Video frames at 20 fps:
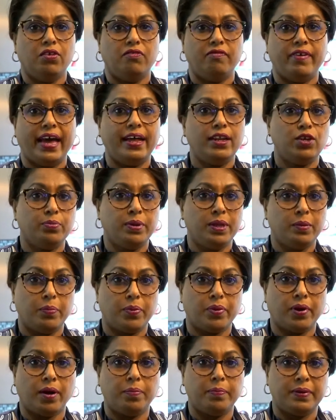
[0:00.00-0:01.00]
valuable
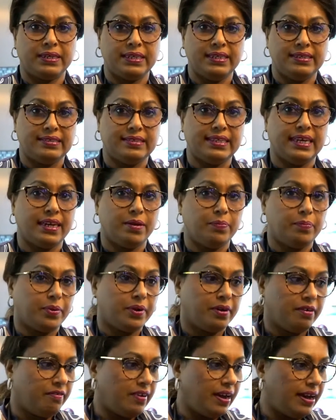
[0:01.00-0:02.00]
properties that it
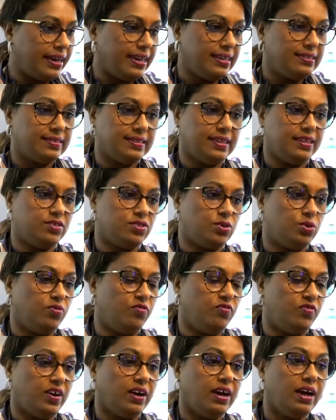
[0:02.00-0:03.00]
provides. It's
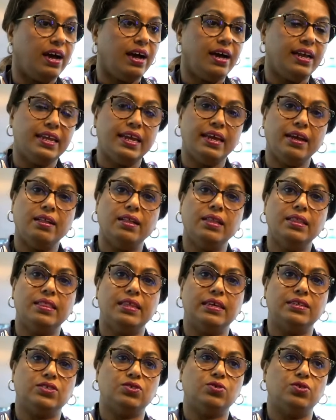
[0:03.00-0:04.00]
good for heart
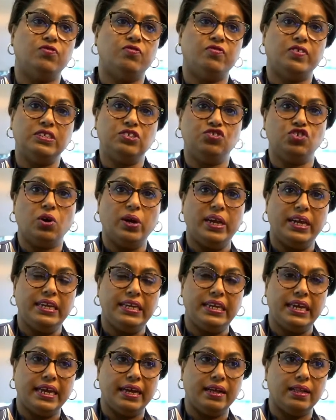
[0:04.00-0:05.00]
health. It's good for
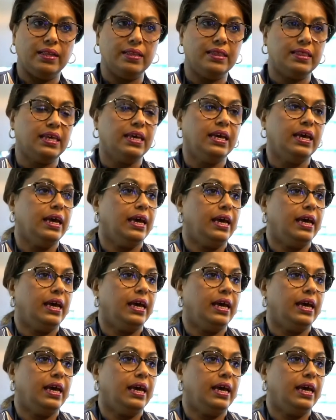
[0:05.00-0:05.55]
joint health.